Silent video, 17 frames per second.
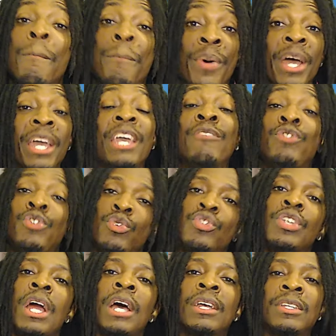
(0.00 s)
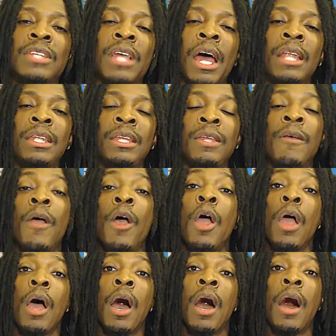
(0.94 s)
But if Junto Nakatani...
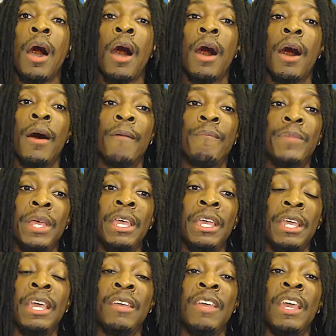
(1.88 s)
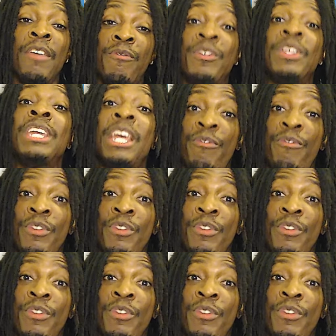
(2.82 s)
if